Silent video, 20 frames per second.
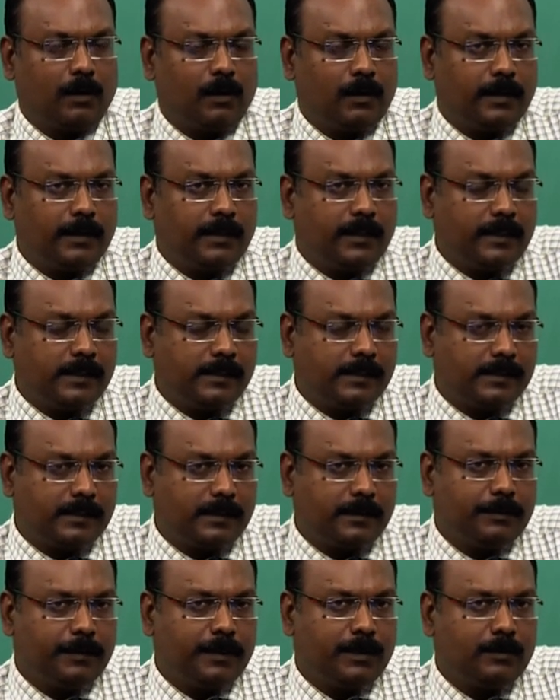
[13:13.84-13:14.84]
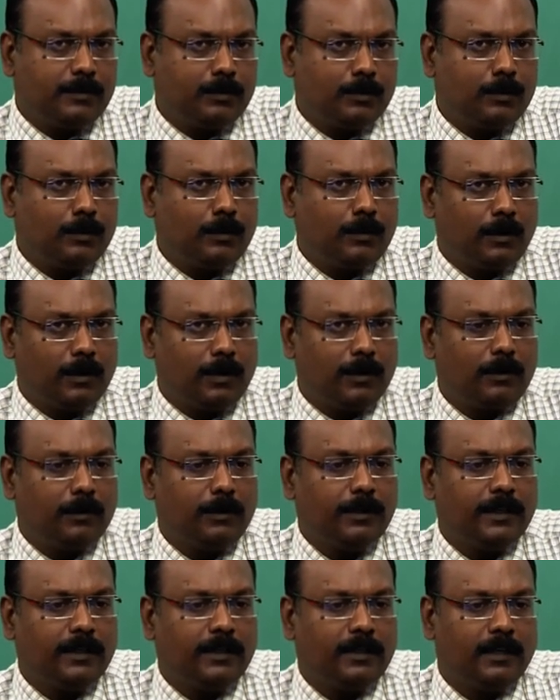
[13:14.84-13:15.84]
or there is something so
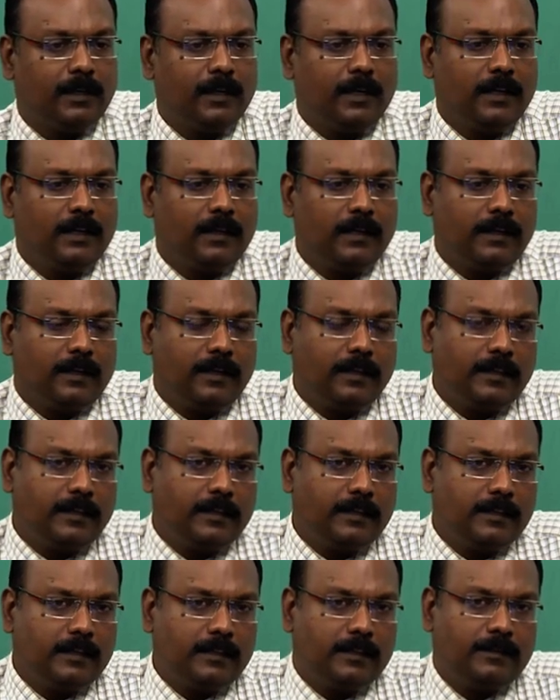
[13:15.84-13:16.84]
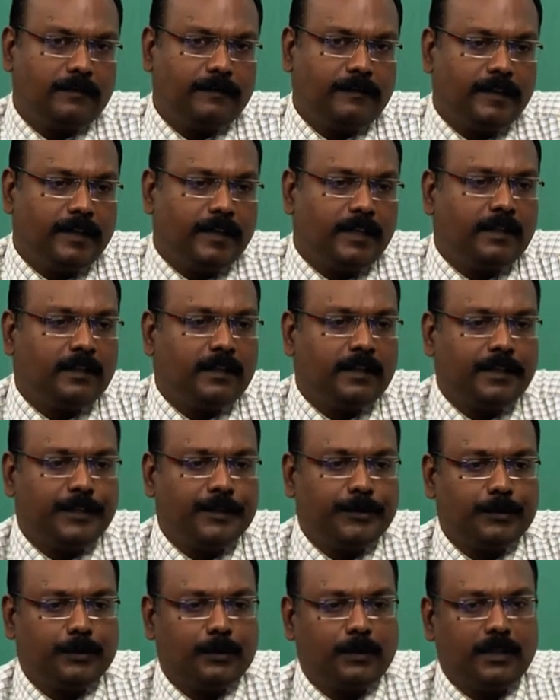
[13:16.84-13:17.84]
annoying that he is feeling that
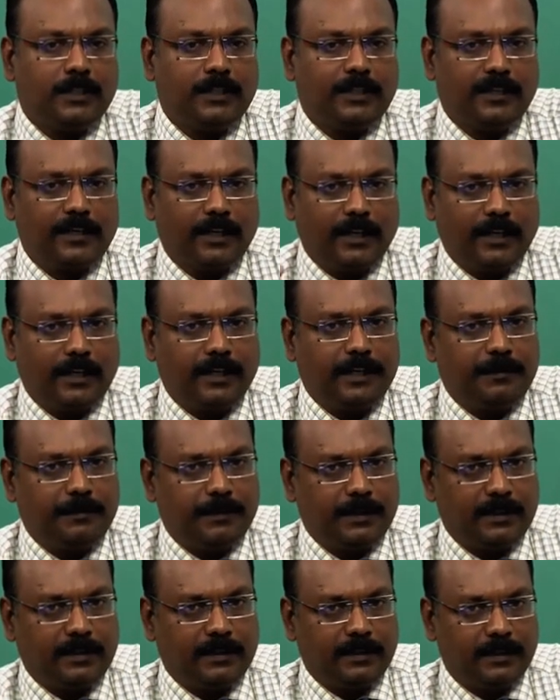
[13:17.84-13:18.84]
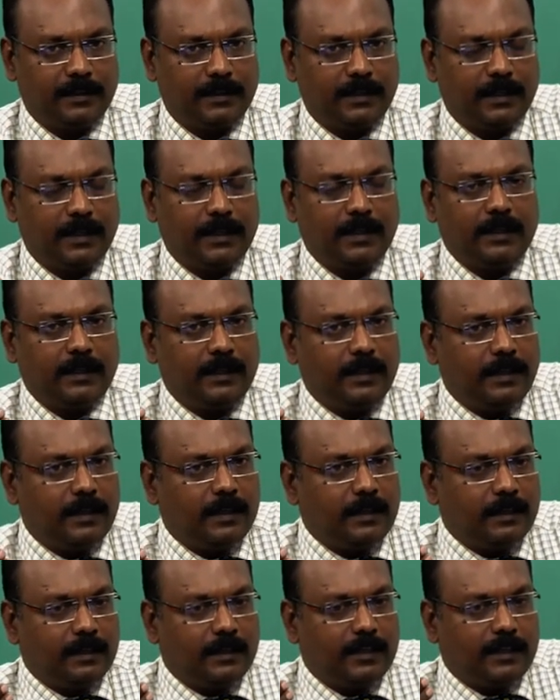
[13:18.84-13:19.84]
he should not share it with her
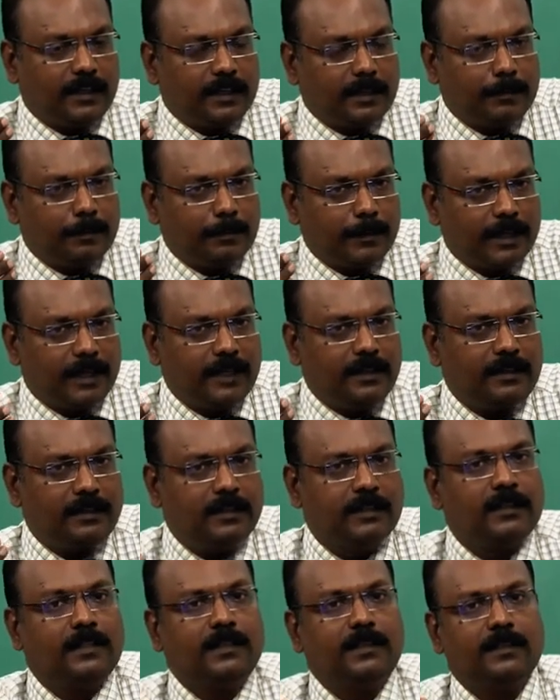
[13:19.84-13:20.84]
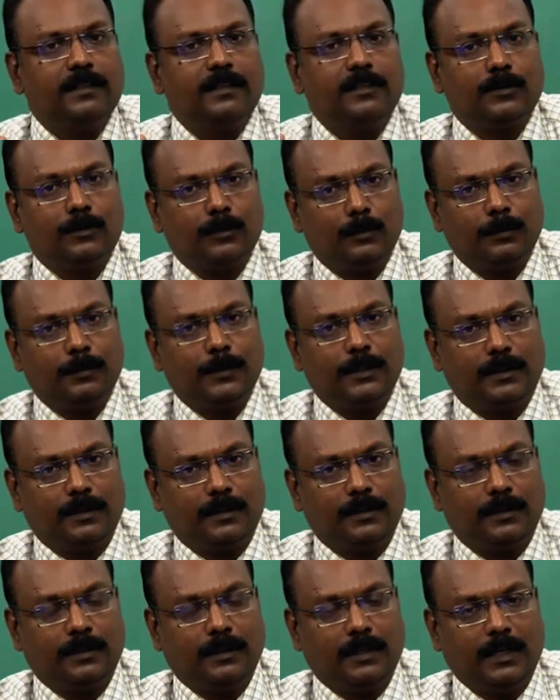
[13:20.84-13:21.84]
thinking that it might hurt her so
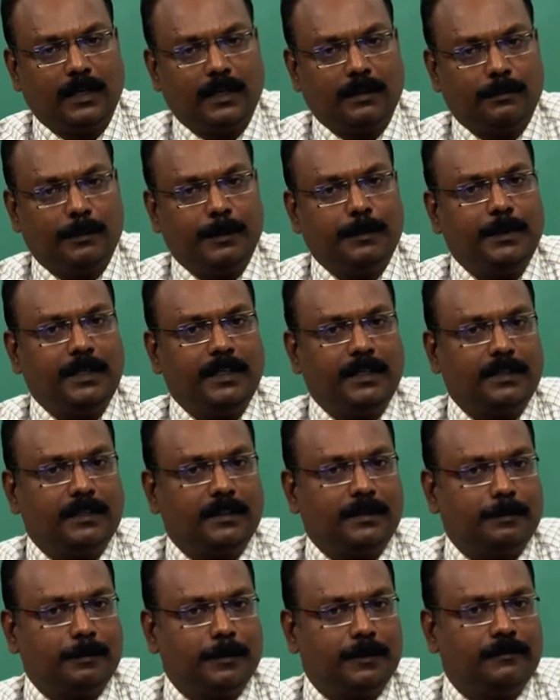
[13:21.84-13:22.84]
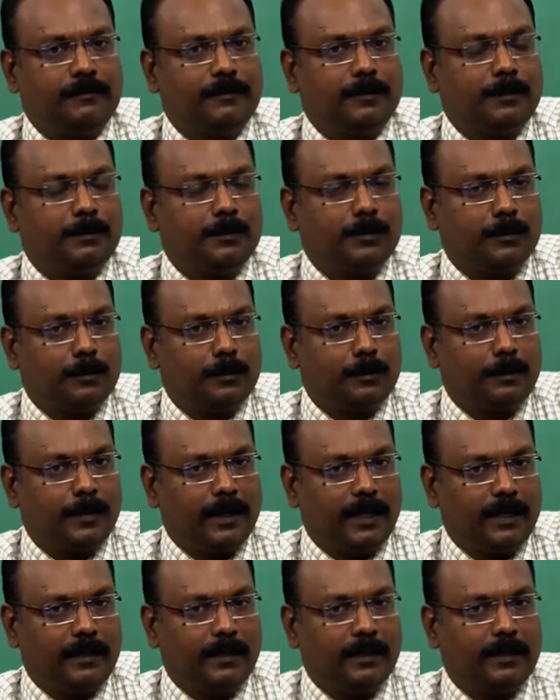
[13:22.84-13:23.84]
much. Maybe he has performed so
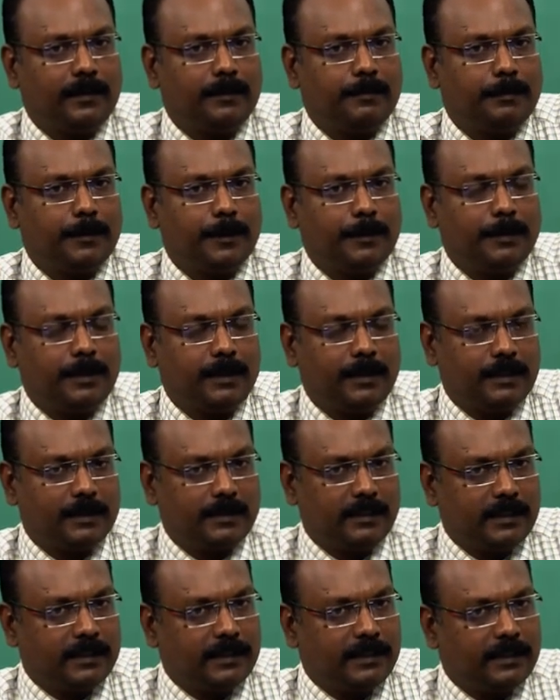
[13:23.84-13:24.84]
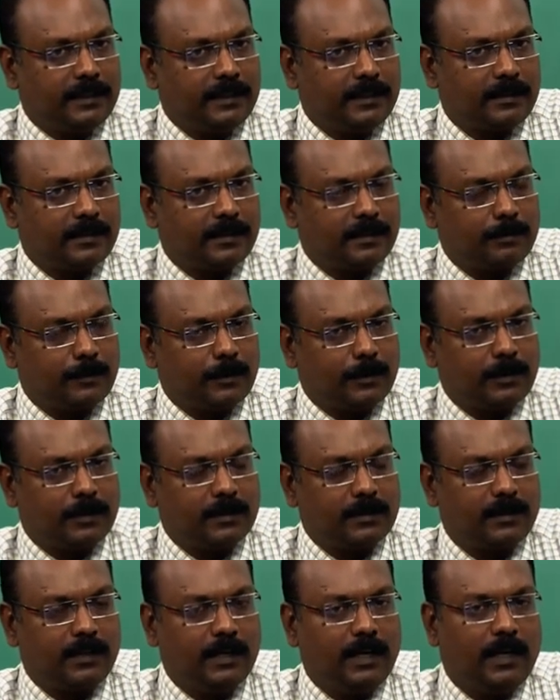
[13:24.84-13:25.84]
badly, maybe he is incurring some
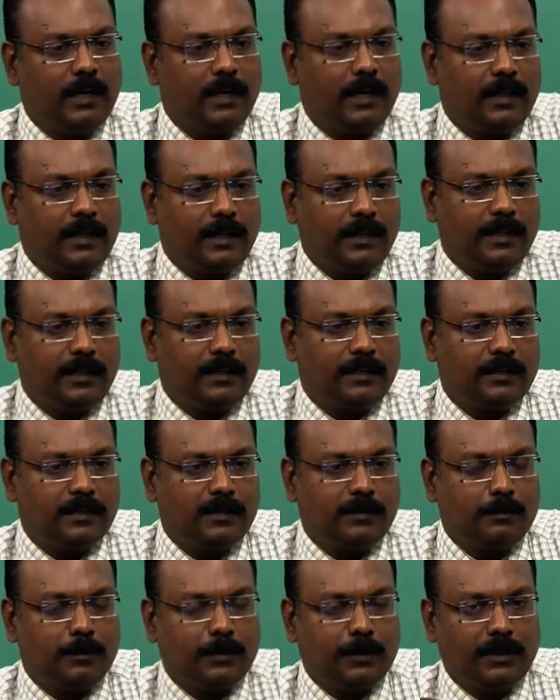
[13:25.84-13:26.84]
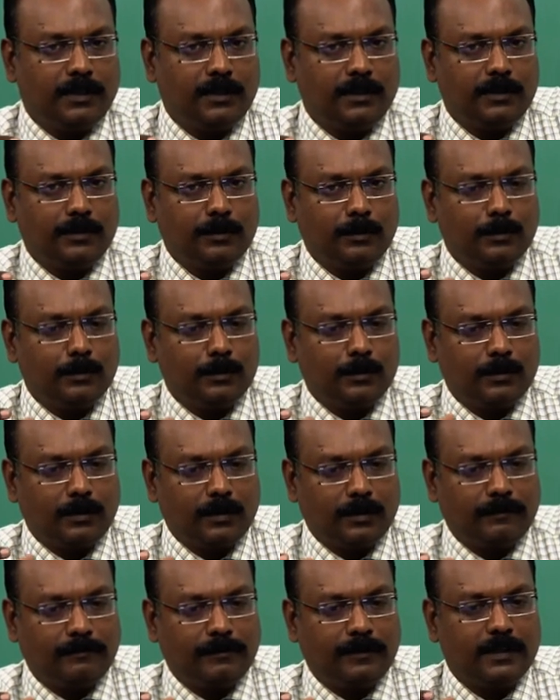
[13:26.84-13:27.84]
loss and then he does not want her to lose
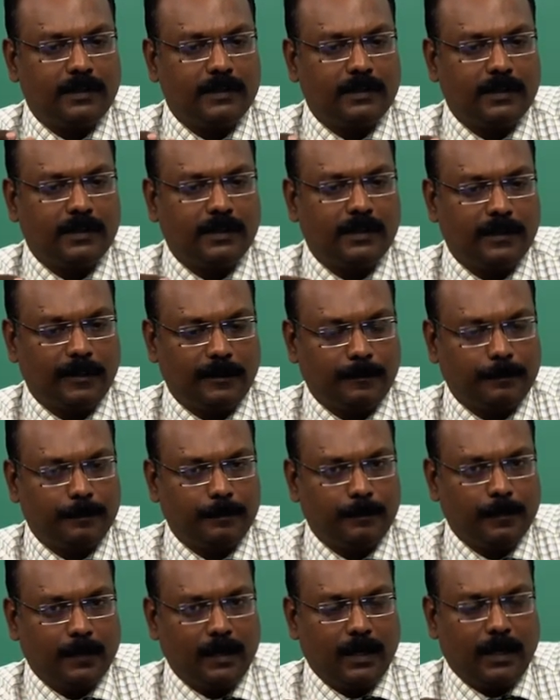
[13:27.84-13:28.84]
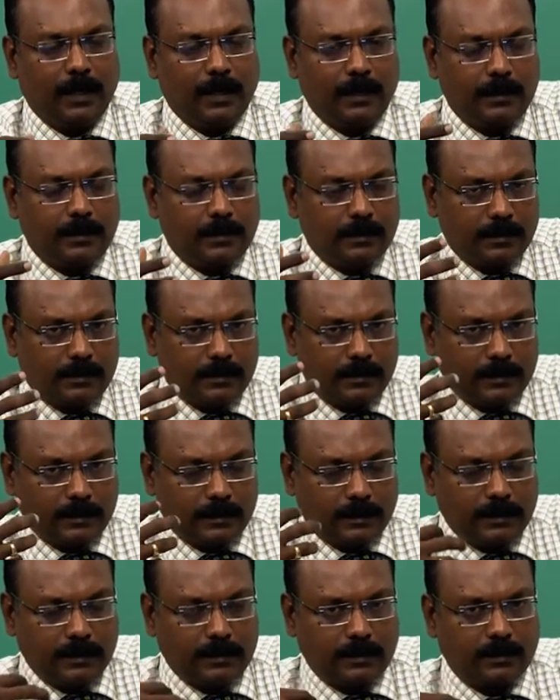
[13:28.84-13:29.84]
confidence in him and it
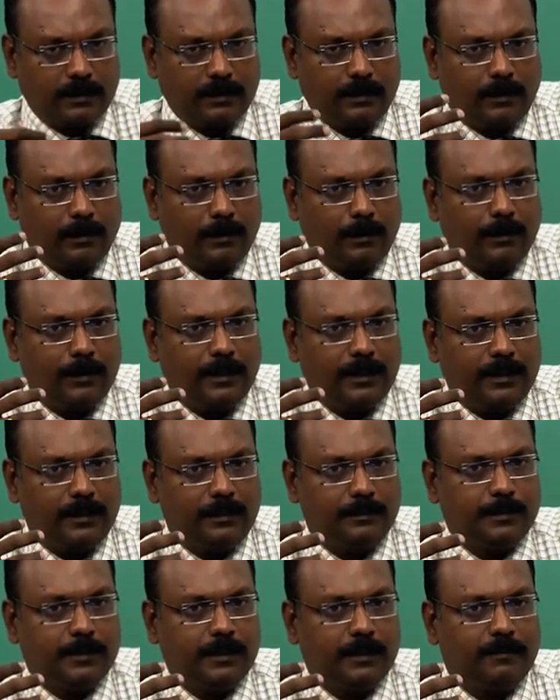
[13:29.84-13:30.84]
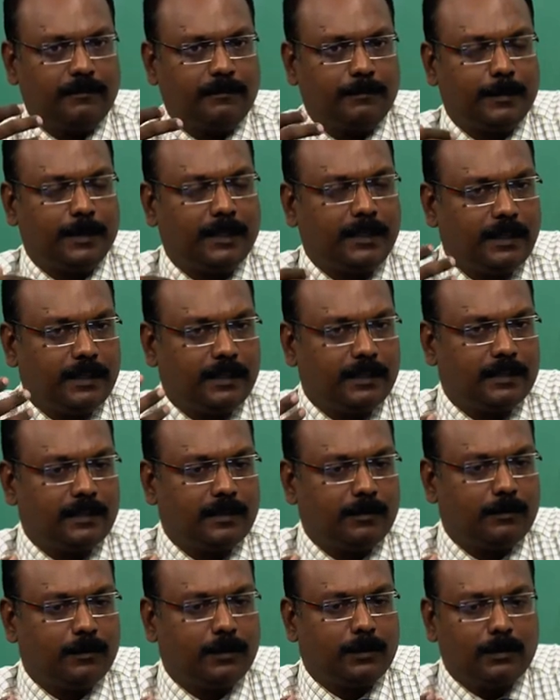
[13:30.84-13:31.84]
is it's annoying himself but he
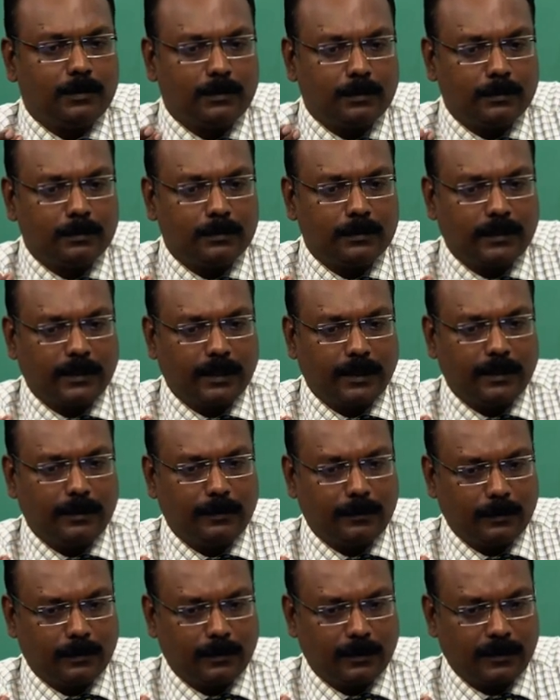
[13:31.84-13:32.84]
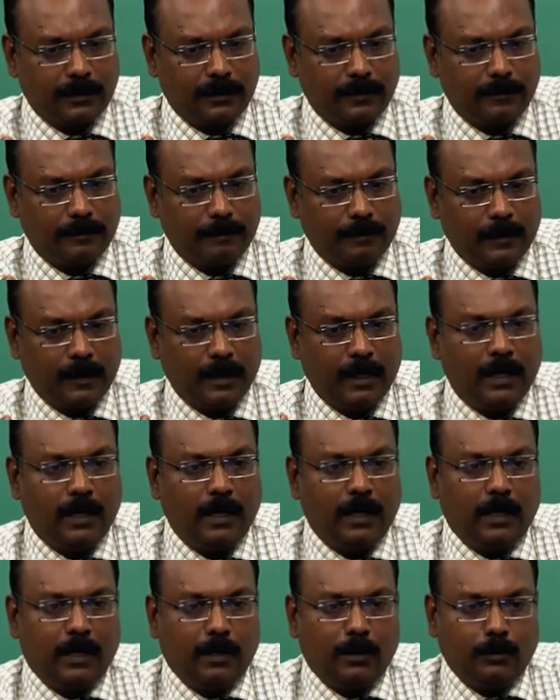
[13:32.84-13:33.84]
does not want to tell it to her.
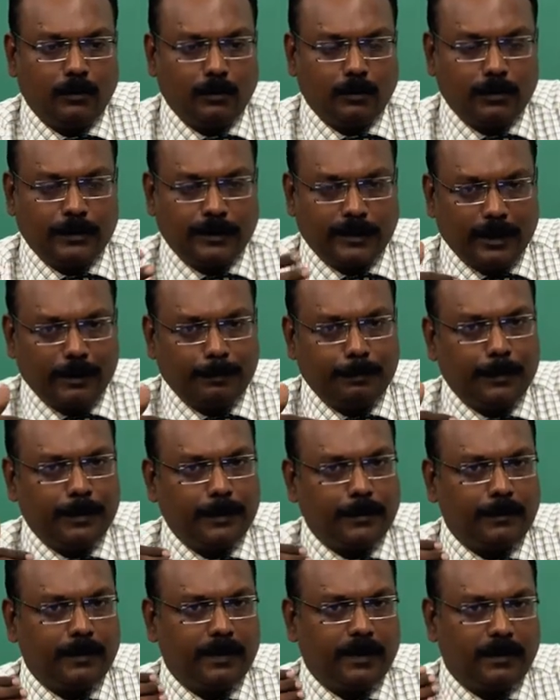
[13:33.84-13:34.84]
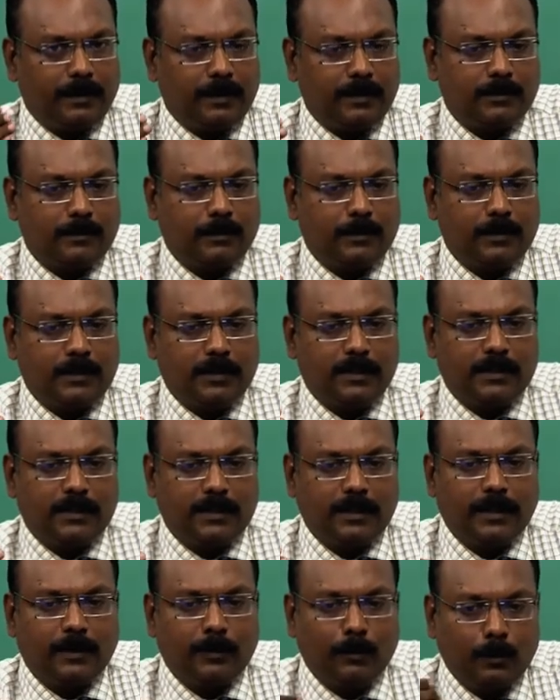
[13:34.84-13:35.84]
Now to Shilpa you can ask
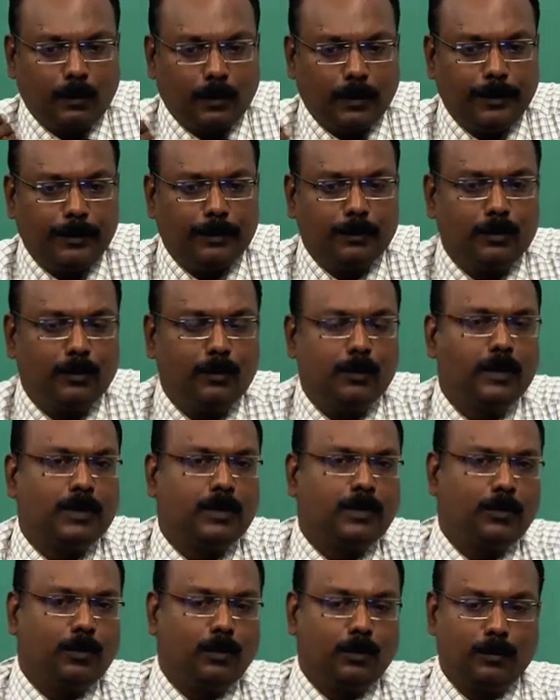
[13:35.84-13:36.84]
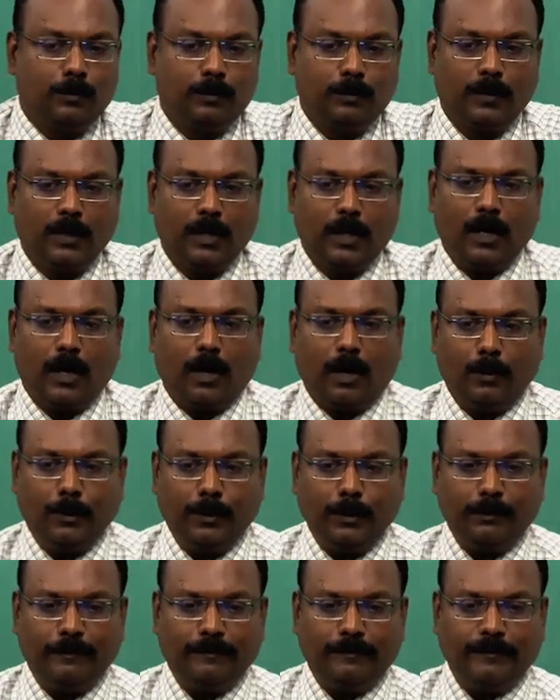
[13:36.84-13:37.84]
questions like what do you do at home? How
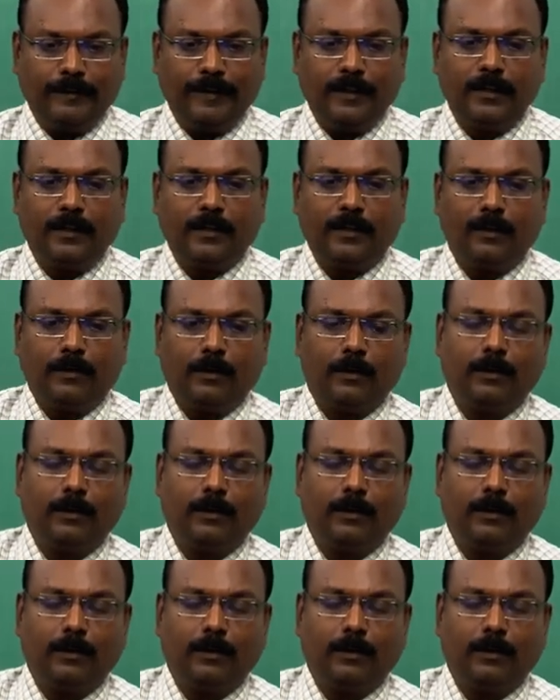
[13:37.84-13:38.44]
do you feel in the